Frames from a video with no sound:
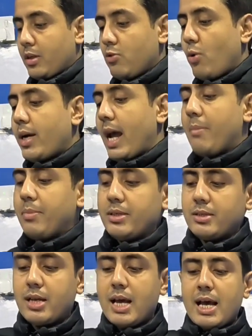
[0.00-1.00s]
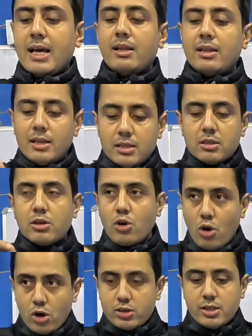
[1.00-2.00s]
So what happens? This
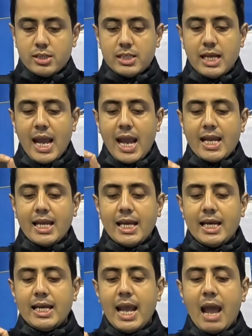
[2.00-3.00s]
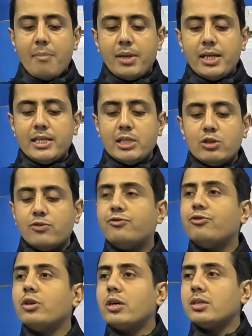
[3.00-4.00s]
causes an inability to
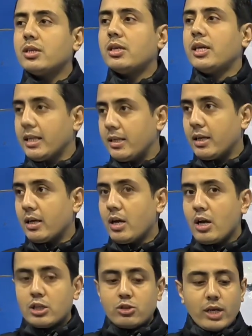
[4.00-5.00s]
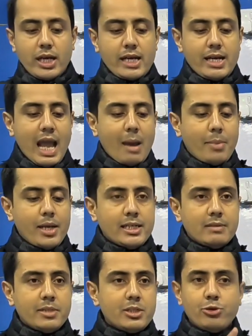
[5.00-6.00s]
focus on anything. So
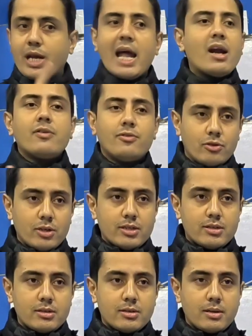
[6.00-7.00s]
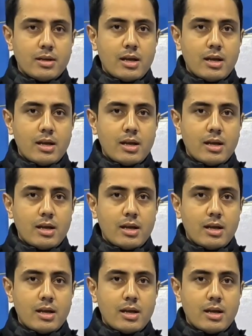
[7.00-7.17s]
inability means you cannot focus.